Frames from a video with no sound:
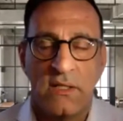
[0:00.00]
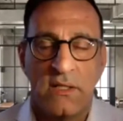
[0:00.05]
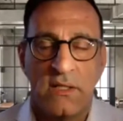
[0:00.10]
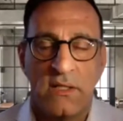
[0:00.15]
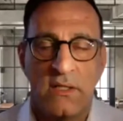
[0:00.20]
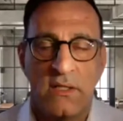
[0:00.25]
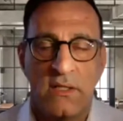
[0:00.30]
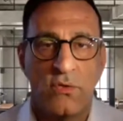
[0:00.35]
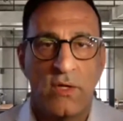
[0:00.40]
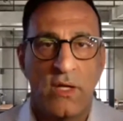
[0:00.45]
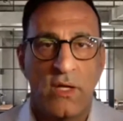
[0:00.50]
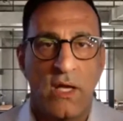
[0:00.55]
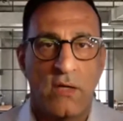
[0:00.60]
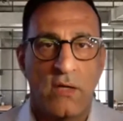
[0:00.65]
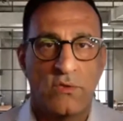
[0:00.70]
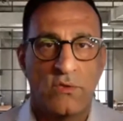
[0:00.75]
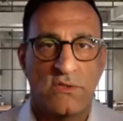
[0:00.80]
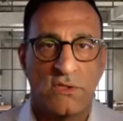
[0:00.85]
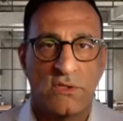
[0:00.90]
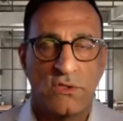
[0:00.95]
doing
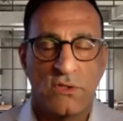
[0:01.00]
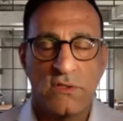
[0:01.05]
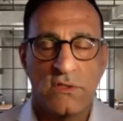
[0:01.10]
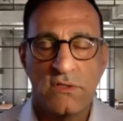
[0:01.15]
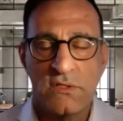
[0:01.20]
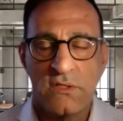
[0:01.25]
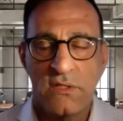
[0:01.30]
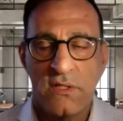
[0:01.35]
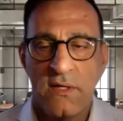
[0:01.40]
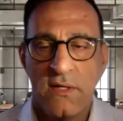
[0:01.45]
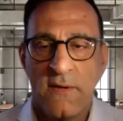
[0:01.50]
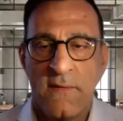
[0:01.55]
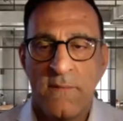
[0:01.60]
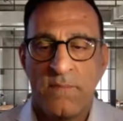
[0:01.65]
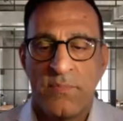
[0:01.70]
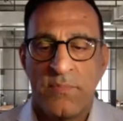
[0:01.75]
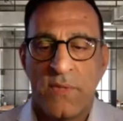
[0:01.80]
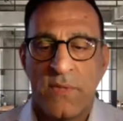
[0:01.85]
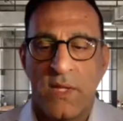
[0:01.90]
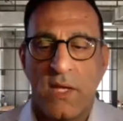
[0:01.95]
acquisitions.
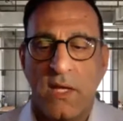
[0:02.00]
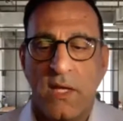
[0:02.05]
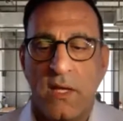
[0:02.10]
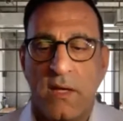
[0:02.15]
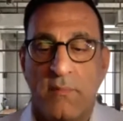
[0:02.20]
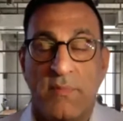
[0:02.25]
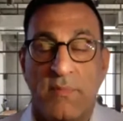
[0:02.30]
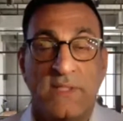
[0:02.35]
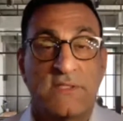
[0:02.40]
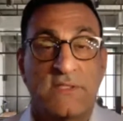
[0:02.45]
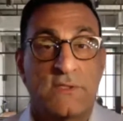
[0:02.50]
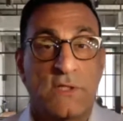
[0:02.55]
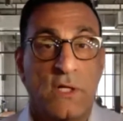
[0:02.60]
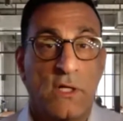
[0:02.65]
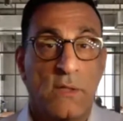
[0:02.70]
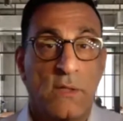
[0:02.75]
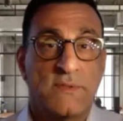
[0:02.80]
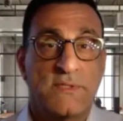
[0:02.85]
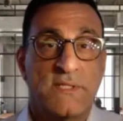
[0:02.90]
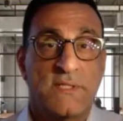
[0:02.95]
But
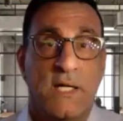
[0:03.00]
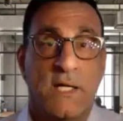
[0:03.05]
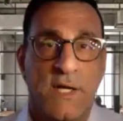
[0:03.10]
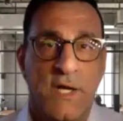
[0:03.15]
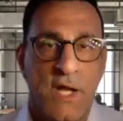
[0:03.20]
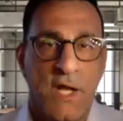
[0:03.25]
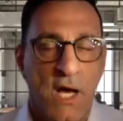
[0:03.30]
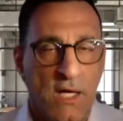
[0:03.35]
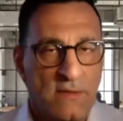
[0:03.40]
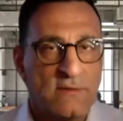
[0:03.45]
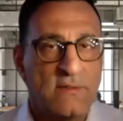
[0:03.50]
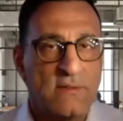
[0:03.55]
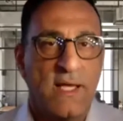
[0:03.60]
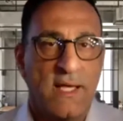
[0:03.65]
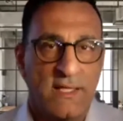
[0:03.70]
startups that are not